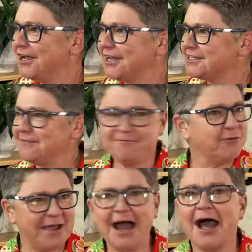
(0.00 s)
except for
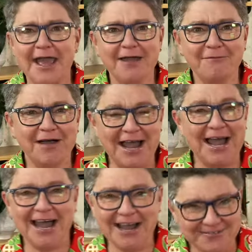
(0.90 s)
where I
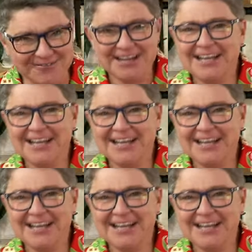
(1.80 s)
am.